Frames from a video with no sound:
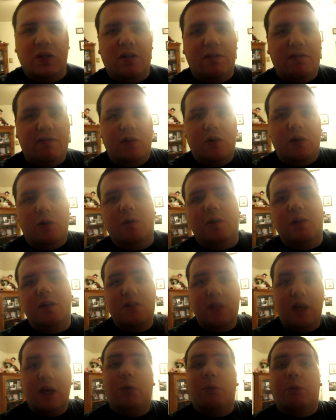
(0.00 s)
and a photo
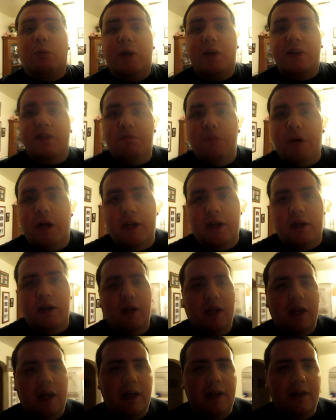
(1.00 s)
in to help raise
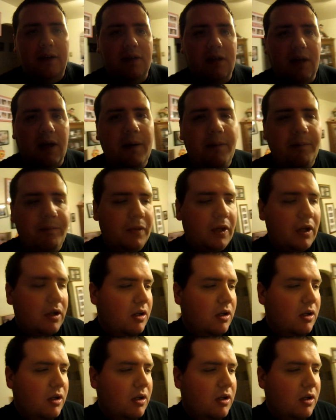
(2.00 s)
money. And um,